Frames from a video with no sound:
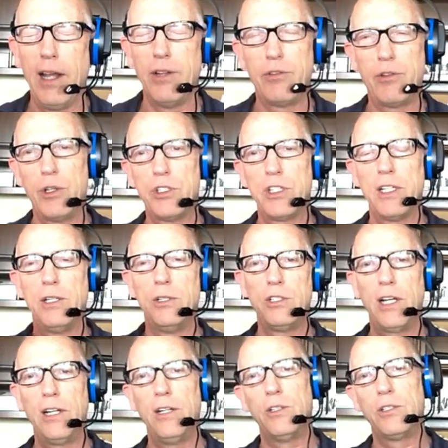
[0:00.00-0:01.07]
And the first thing you
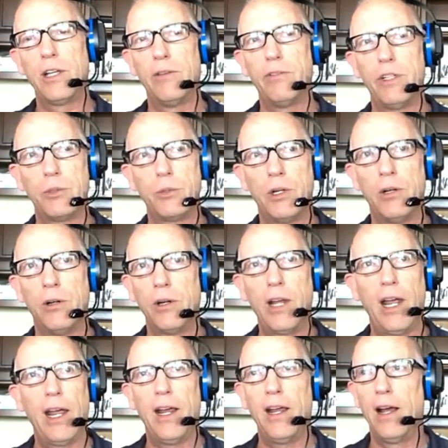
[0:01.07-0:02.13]
say to yourself is, well,
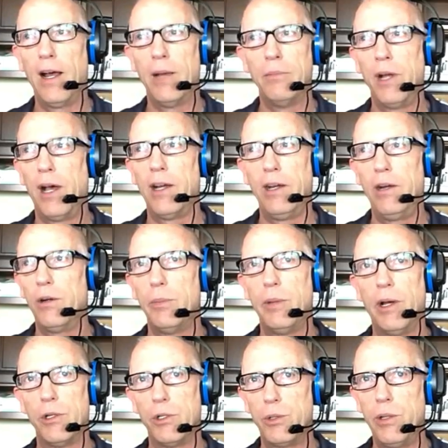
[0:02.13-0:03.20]
okay, I'm not here
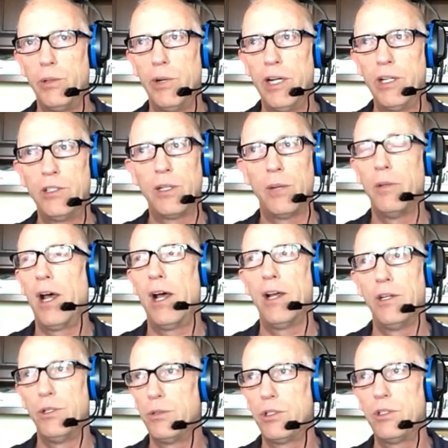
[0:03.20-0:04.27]
about tree rings. I'm
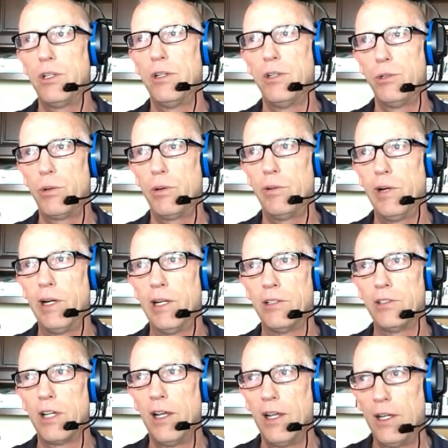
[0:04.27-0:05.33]
not interested in tree
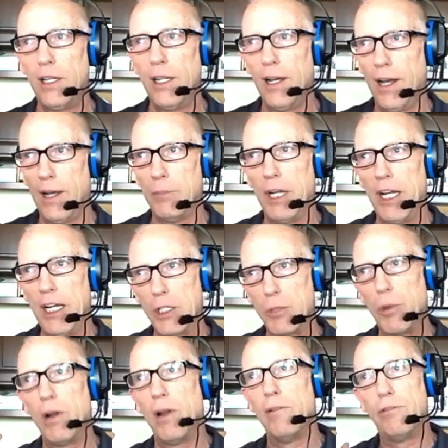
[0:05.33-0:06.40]
rings. I'm an
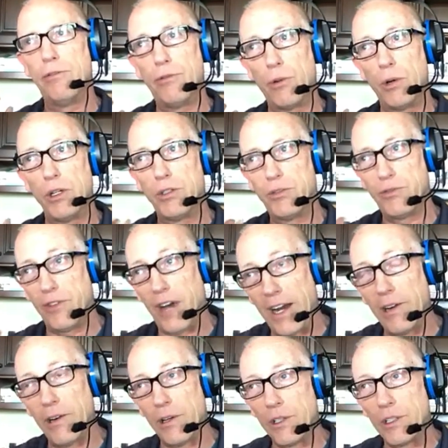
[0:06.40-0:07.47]
expert on forest
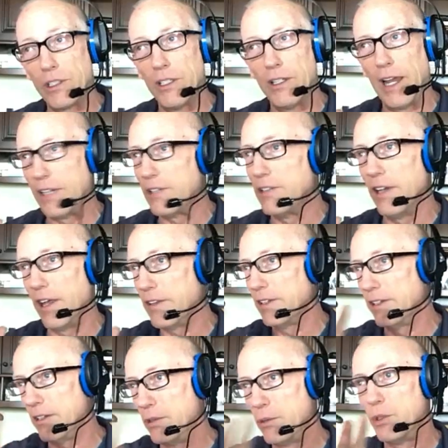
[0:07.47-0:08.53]
fires, has
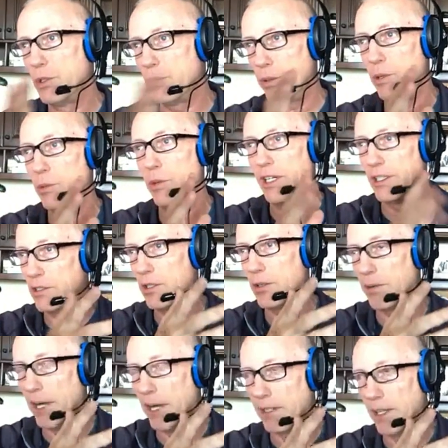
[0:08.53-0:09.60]
nothing to do with tree rings
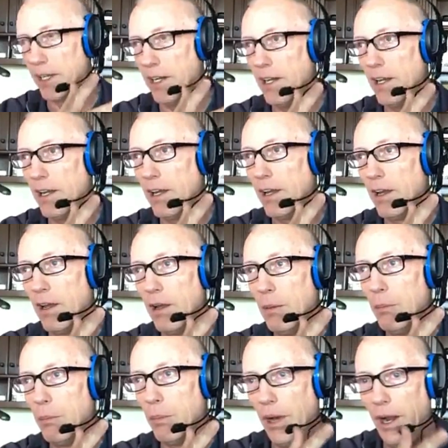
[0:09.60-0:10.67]
directly,
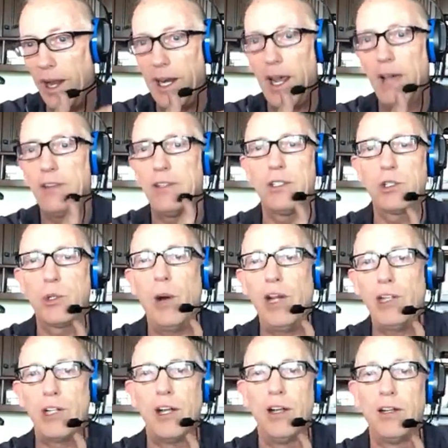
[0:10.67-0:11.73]
but I got this
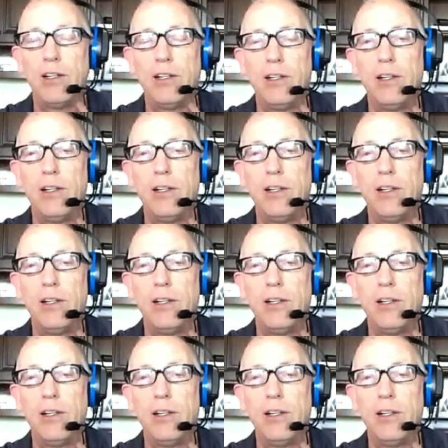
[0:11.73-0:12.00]
question.